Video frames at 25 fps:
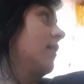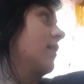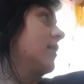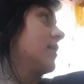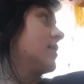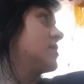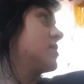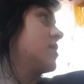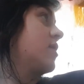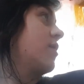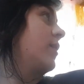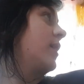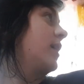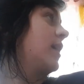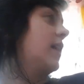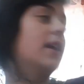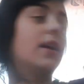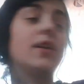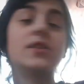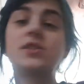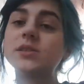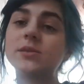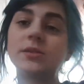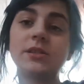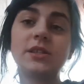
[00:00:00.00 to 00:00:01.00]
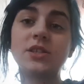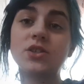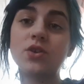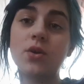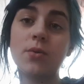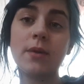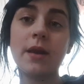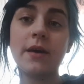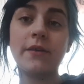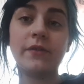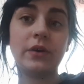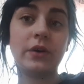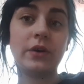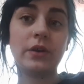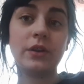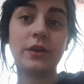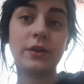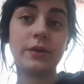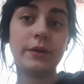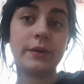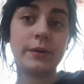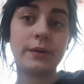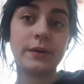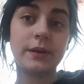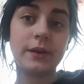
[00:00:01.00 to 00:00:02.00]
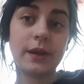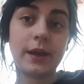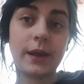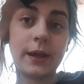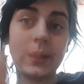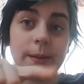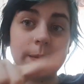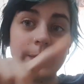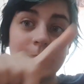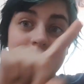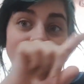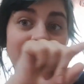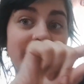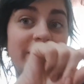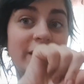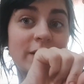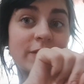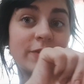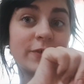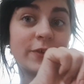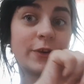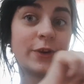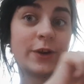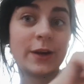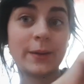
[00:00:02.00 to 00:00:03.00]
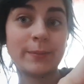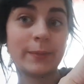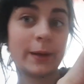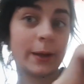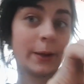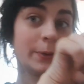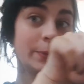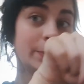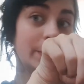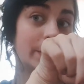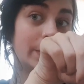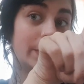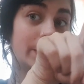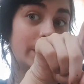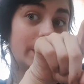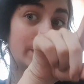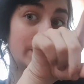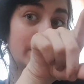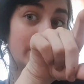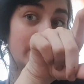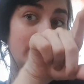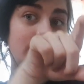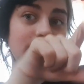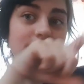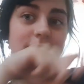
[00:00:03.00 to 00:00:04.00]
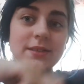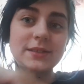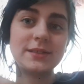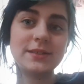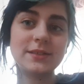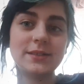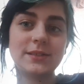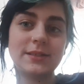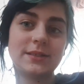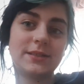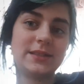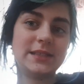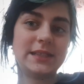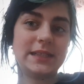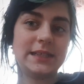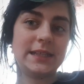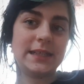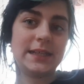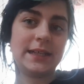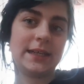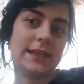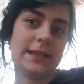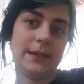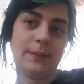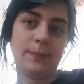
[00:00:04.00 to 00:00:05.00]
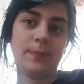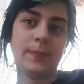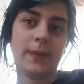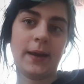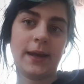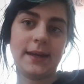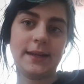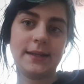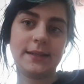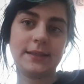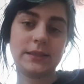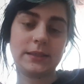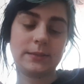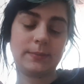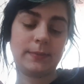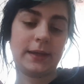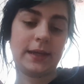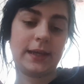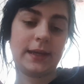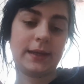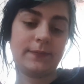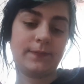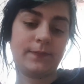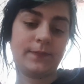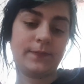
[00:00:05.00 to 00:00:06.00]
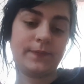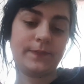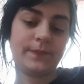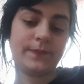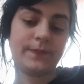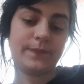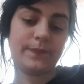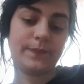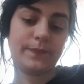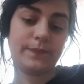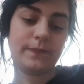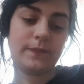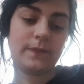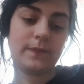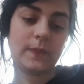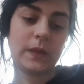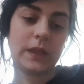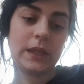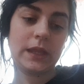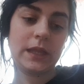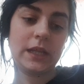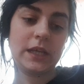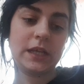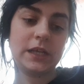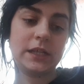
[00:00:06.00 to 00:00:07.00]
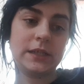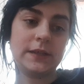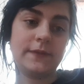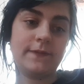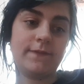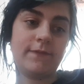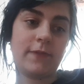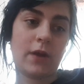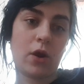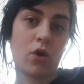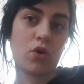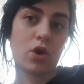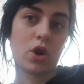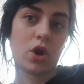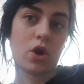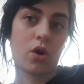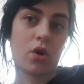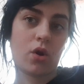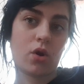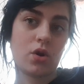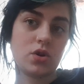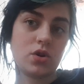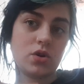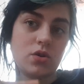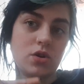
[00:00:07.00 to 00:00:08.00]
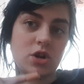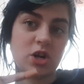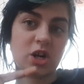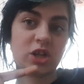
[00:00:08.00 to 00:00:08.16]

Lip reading: So he goes up to the top level, and I put my finger through, and I'm like, woohoo! And then he bites me very hard.